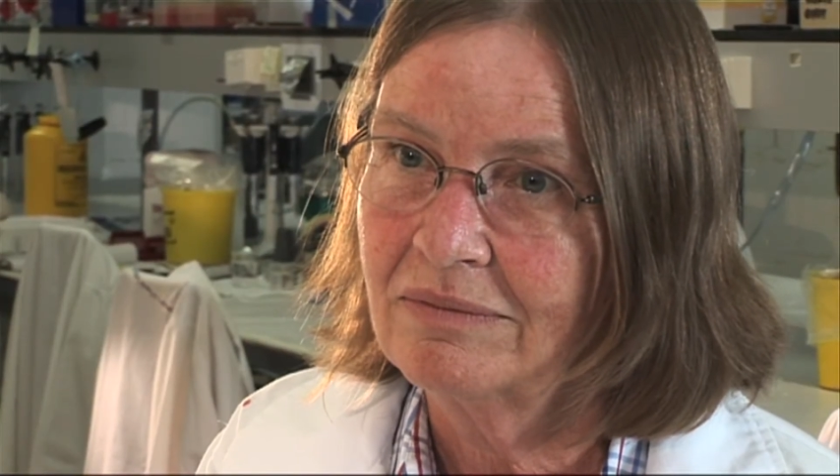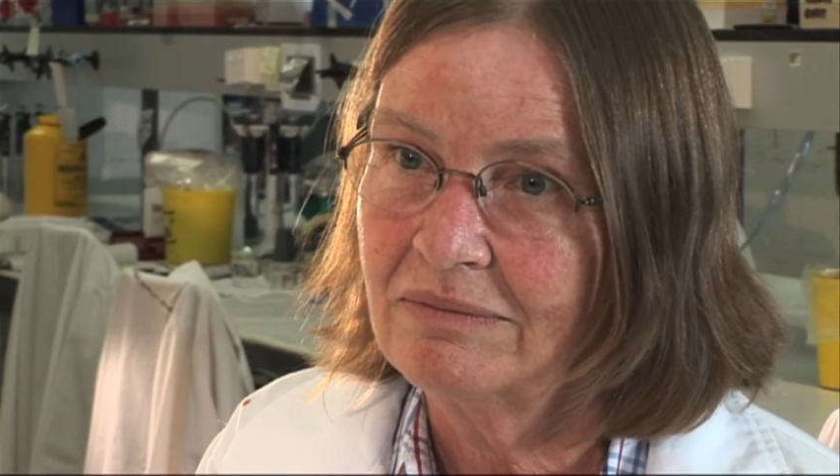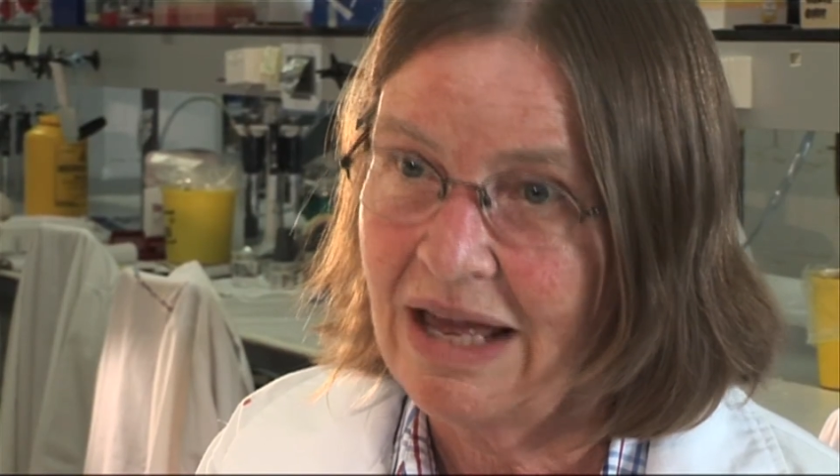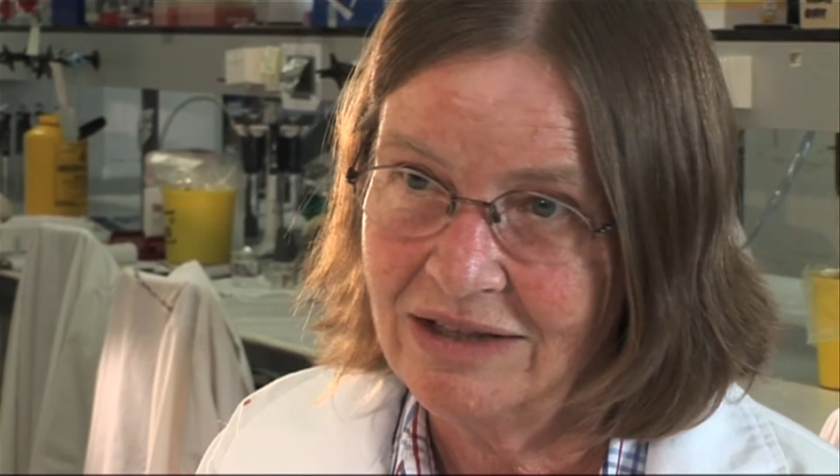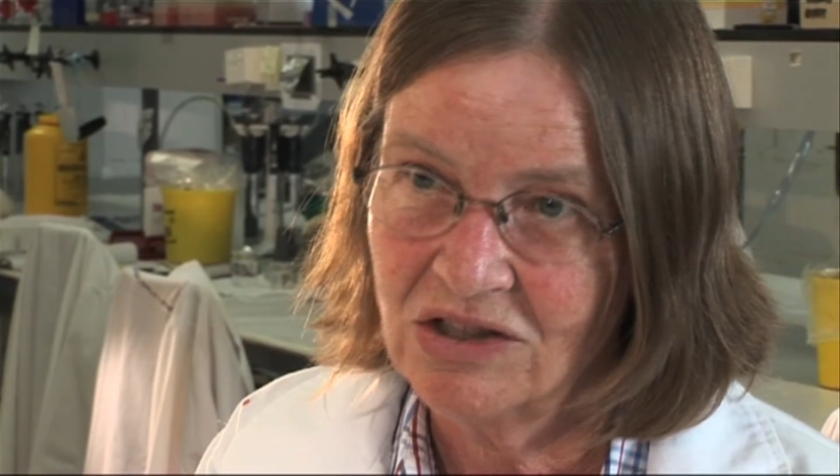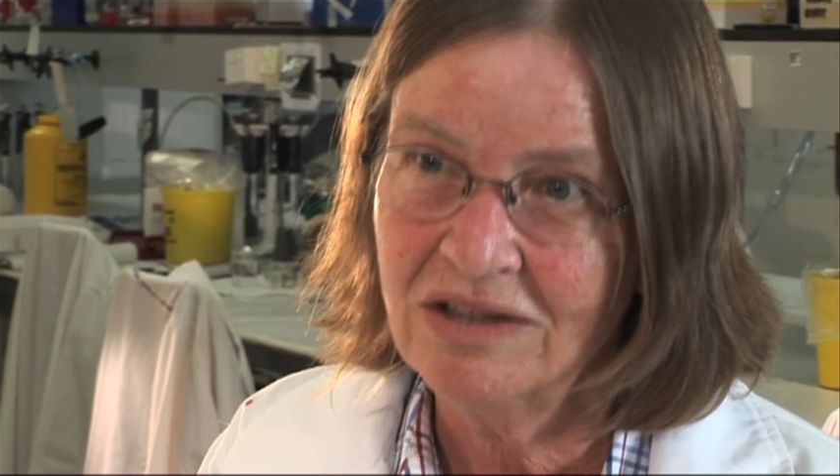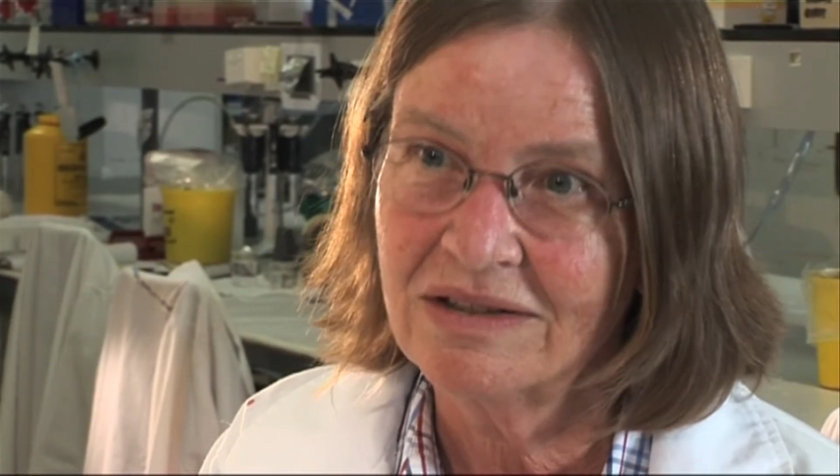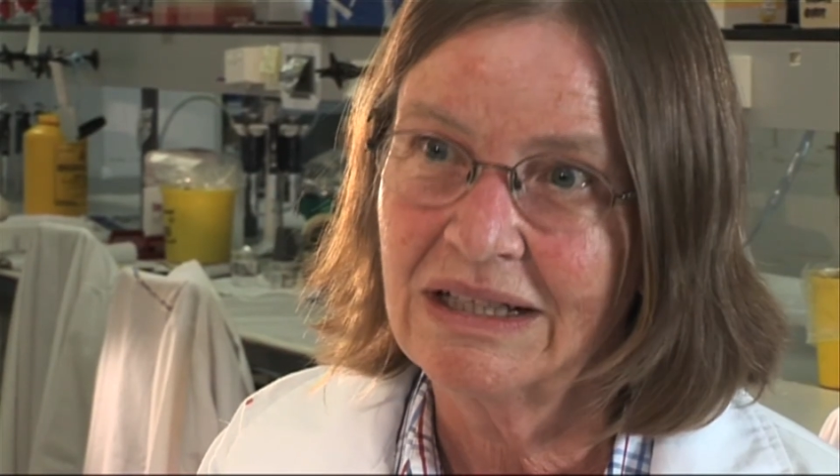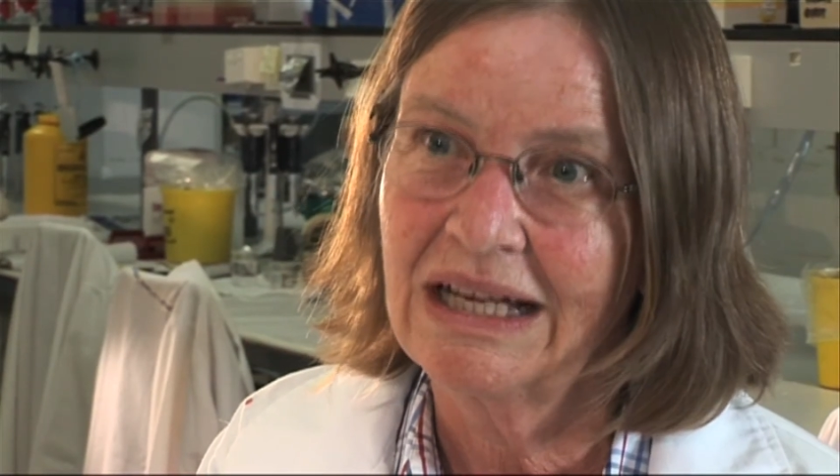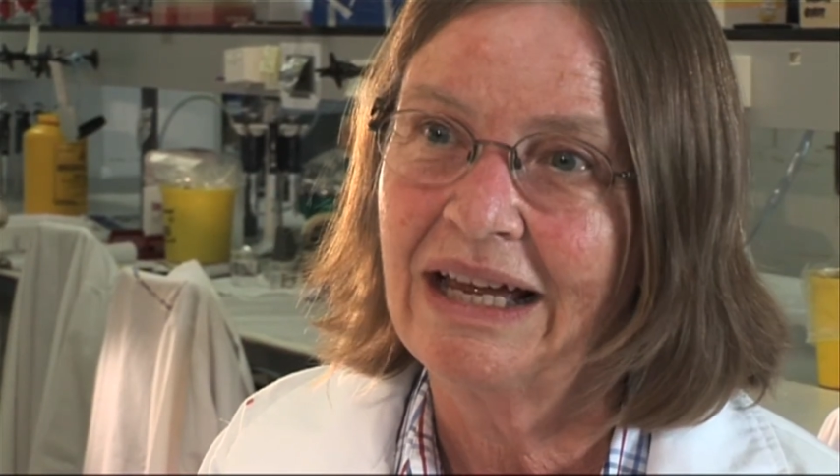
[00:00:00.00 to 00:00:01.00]

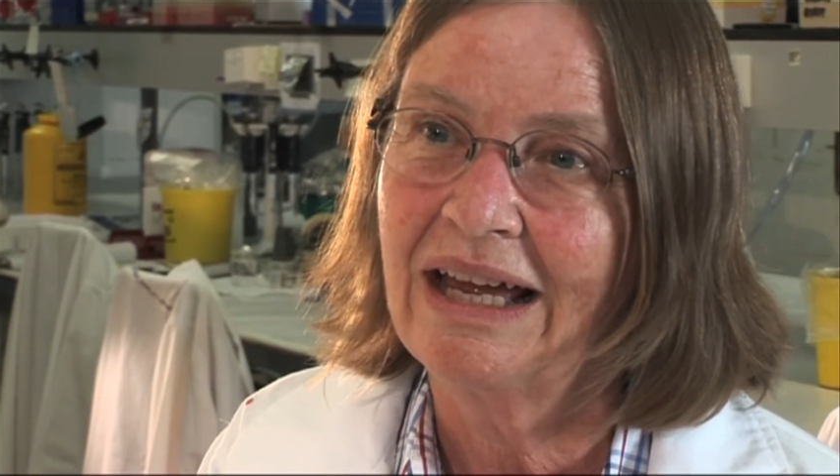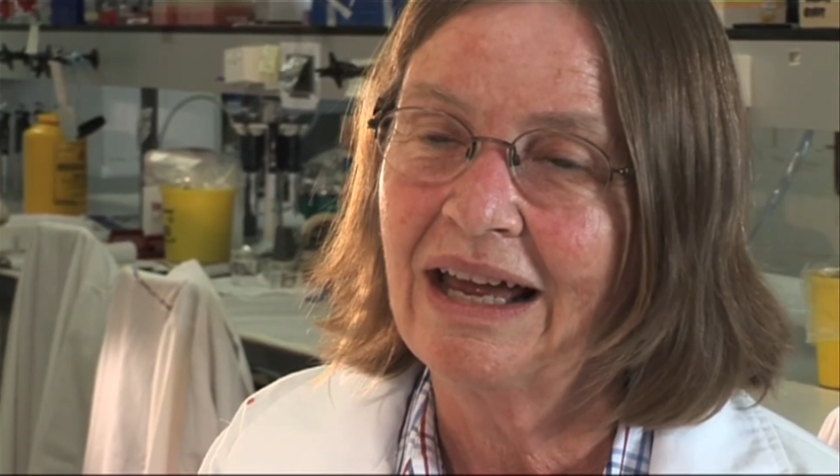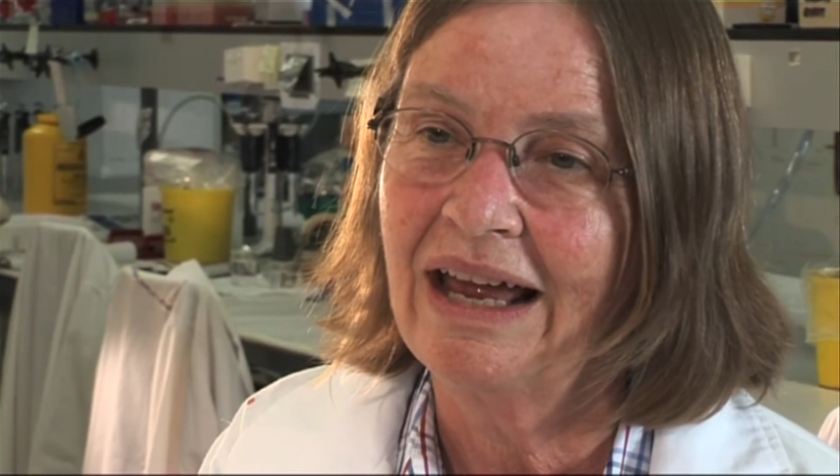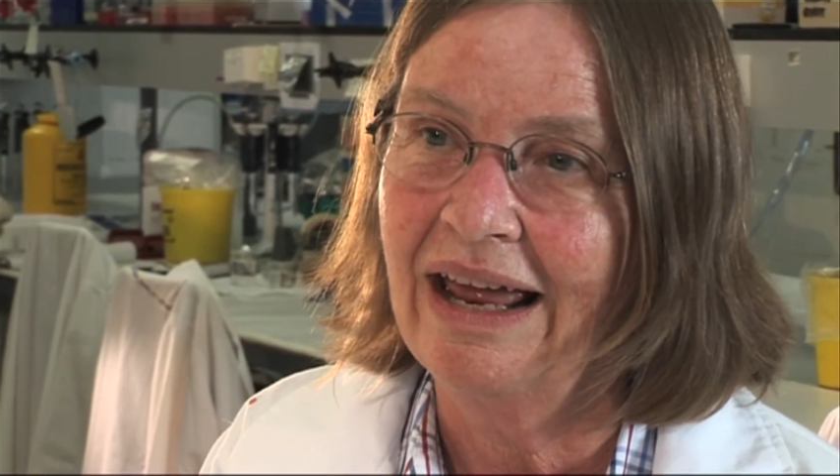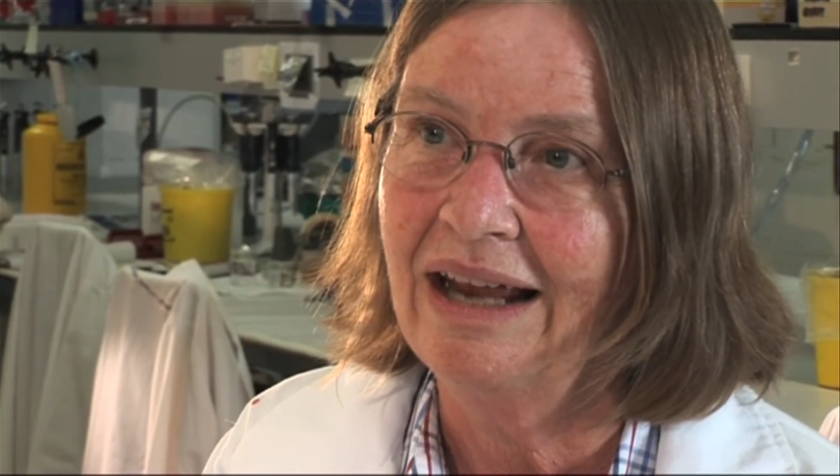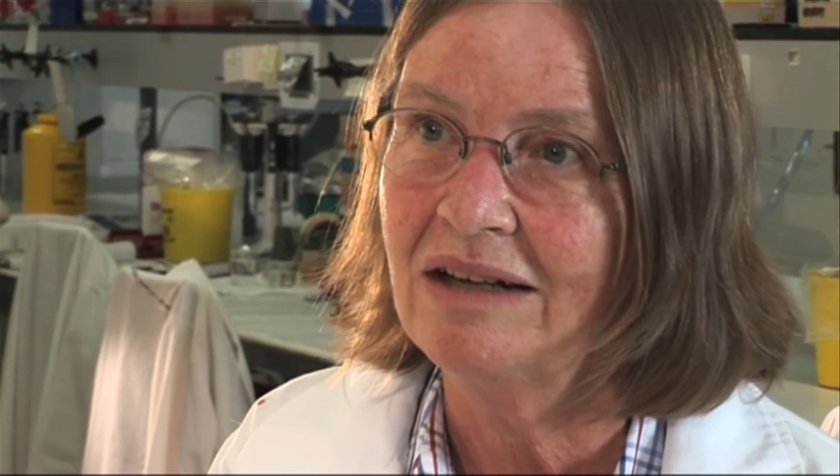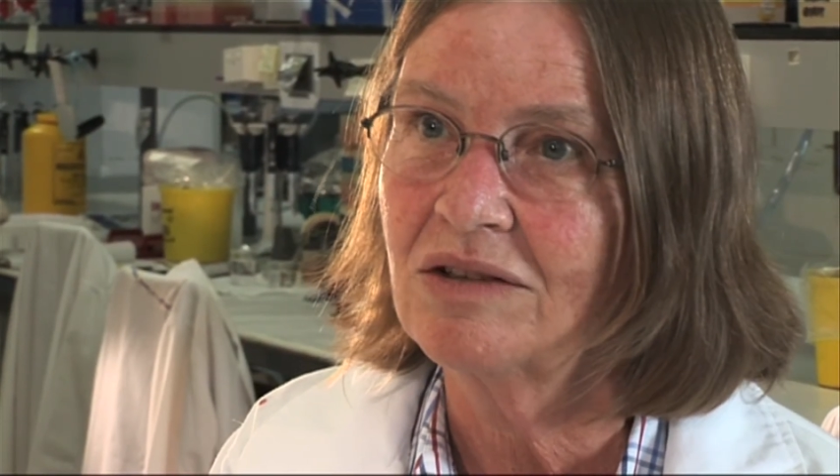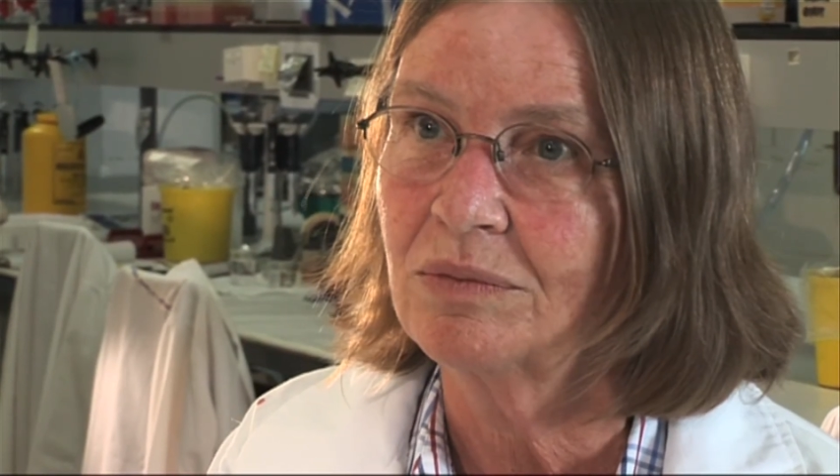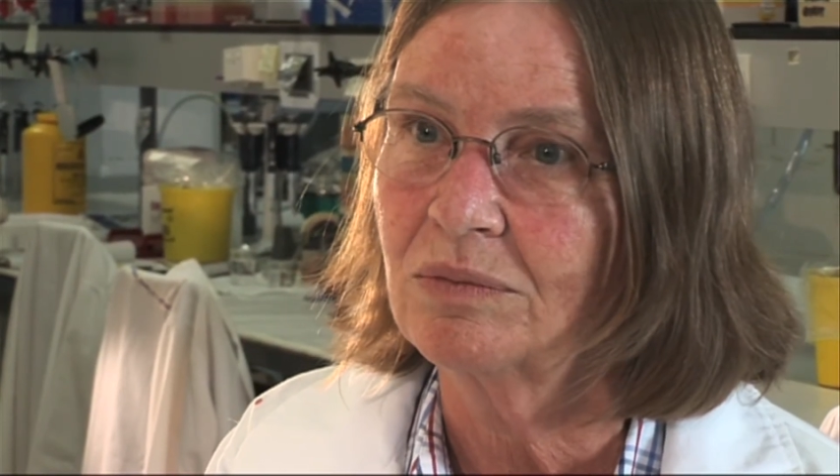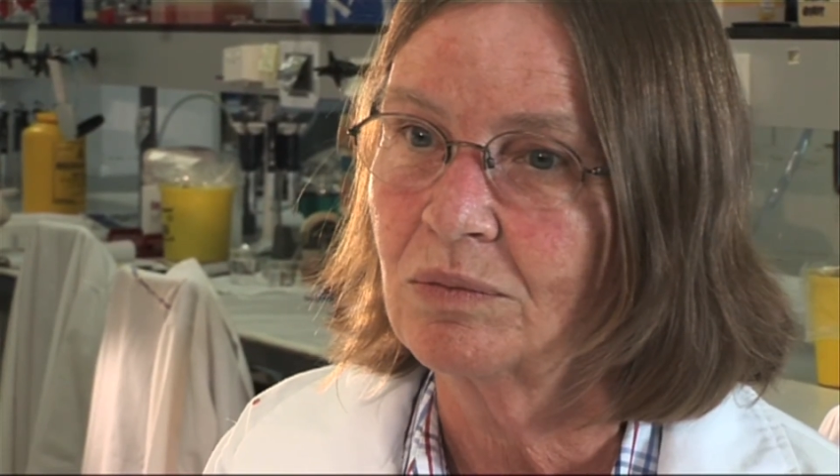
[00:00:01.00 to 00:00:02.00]
managers, and